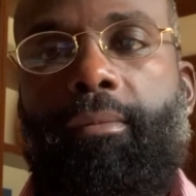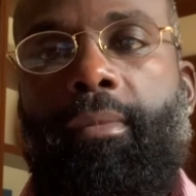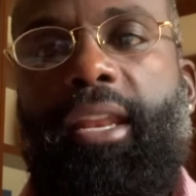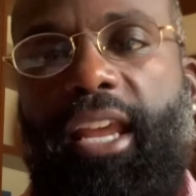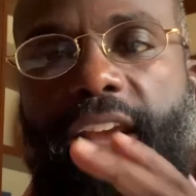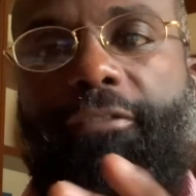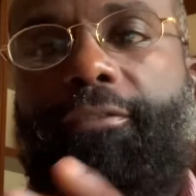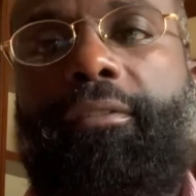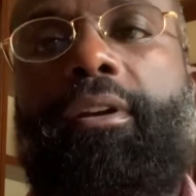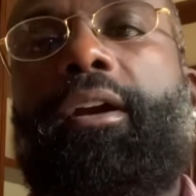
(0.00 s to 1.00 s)
If
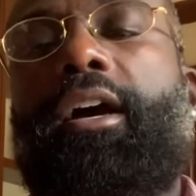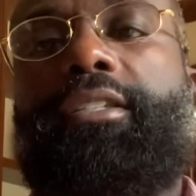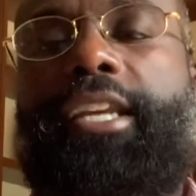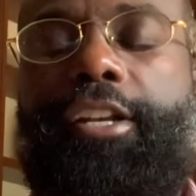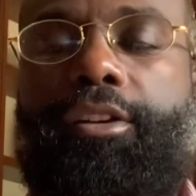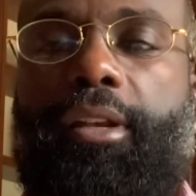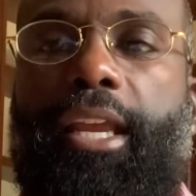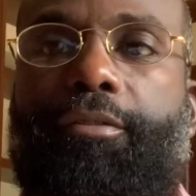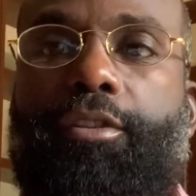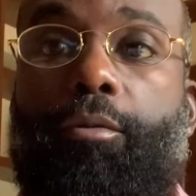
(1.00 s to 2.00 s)
a teacher
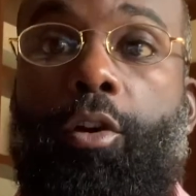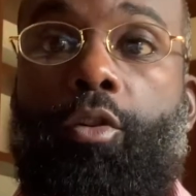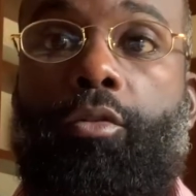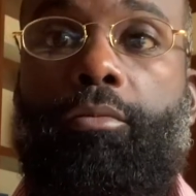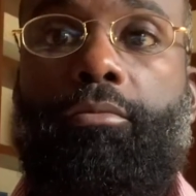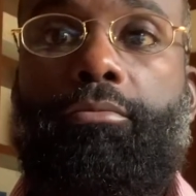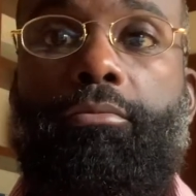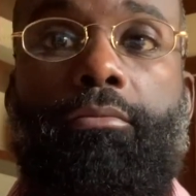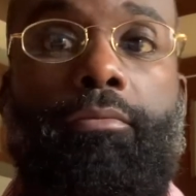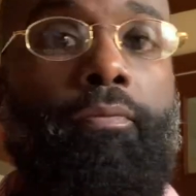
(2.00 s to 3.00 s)
leaves the room,
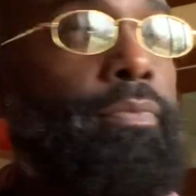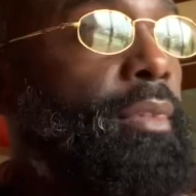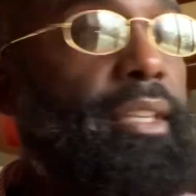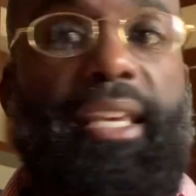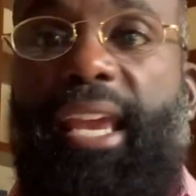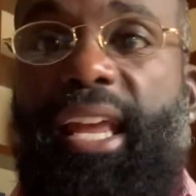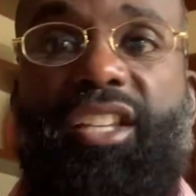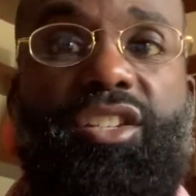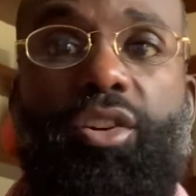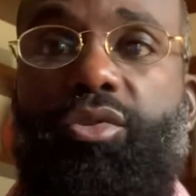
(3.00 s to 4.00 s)
kids
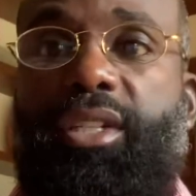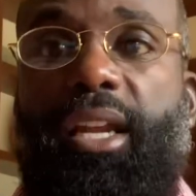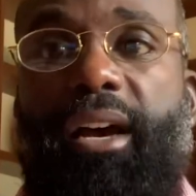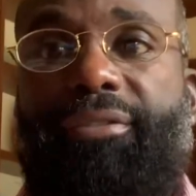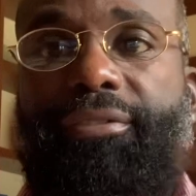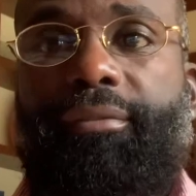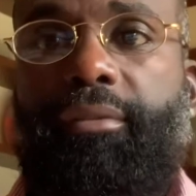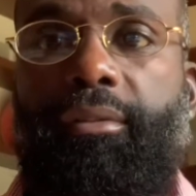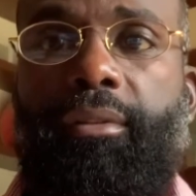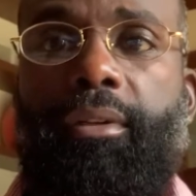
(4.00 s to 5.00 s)
do stuff.
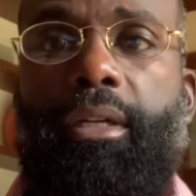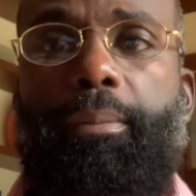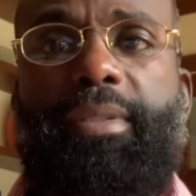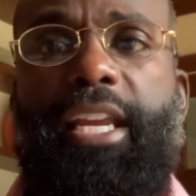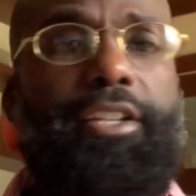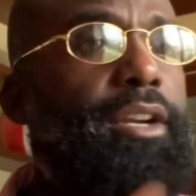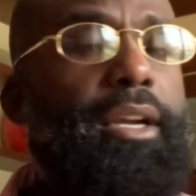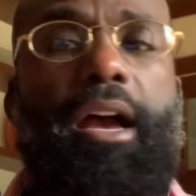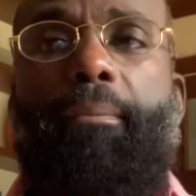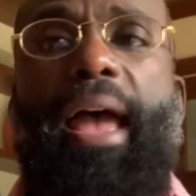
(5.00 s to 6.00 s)
The teacher
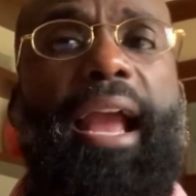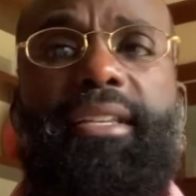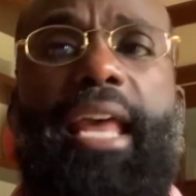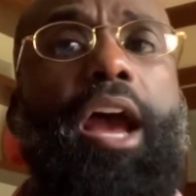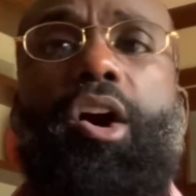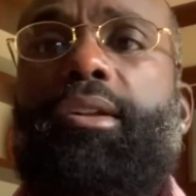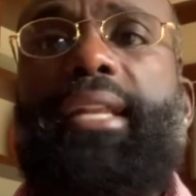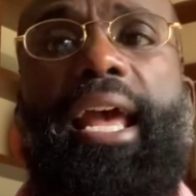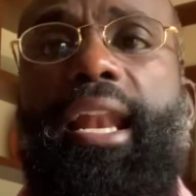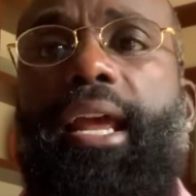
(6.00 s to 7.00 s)
come back and say, who
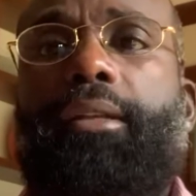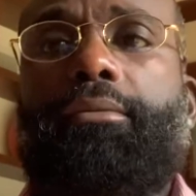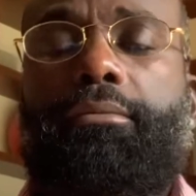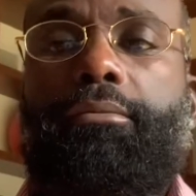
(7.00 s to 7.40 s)
did it?